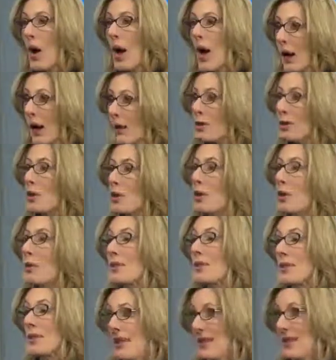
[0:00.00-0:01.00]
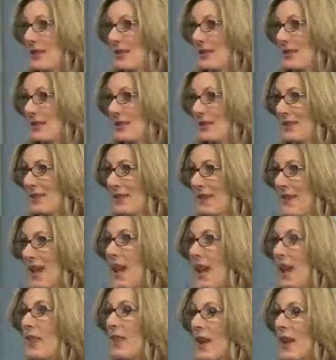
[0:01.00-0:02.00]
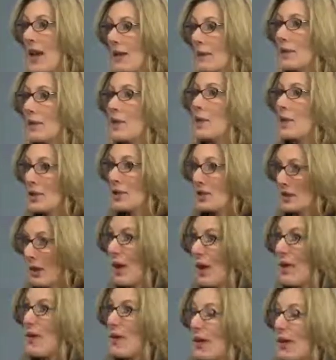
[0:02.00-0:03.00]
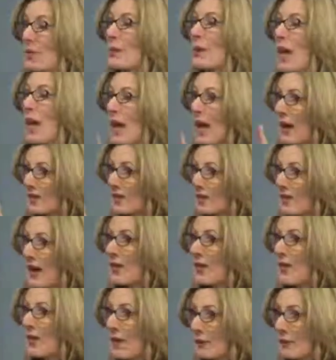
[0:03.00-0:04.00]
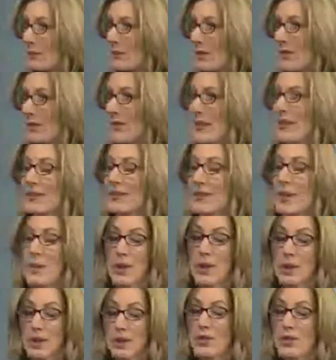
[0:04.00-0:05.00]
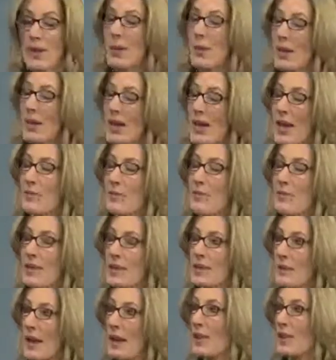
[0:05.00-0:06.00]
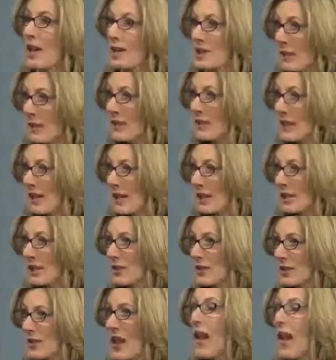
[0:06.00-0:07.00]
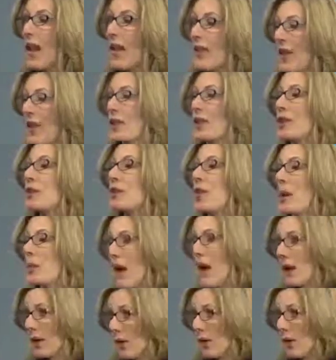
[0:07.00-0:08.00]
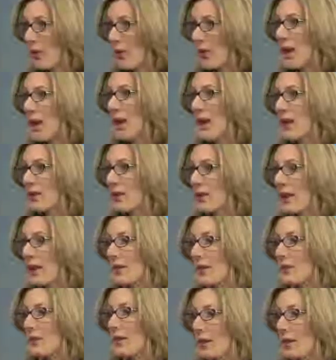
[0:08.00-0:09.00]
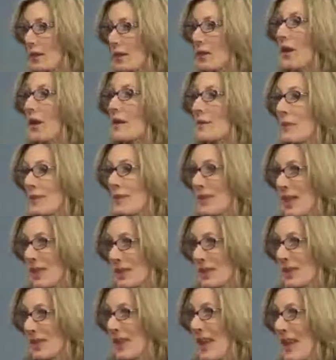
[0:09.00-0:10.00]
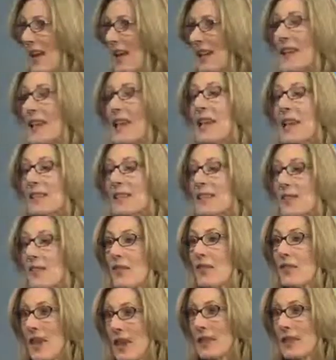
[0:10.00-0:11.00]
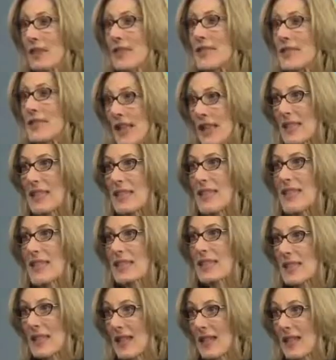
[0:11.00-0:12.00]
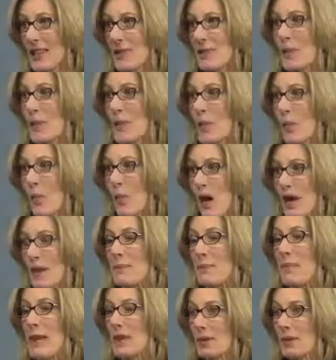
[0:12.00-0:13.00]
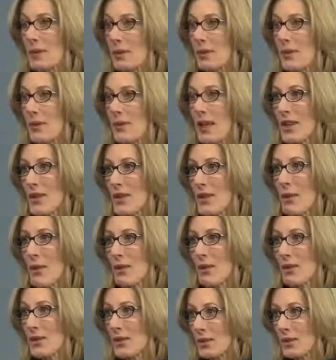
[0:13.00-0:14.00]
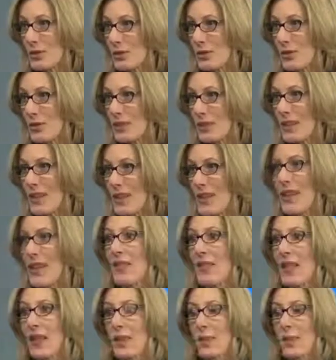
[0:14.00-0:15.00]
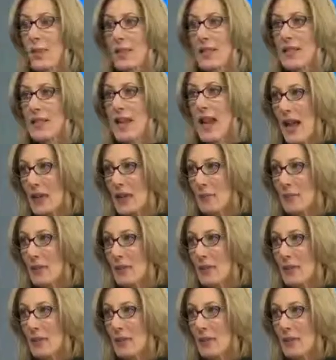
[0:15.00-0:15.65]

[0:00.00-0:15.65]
How do you see it? And then you have time for them to see it and say, well, it looks like we have mismatched expectations, and then you go back over and review your expectations again. It's a very delicate dance, but you want to make sure that you are neutral, that you are not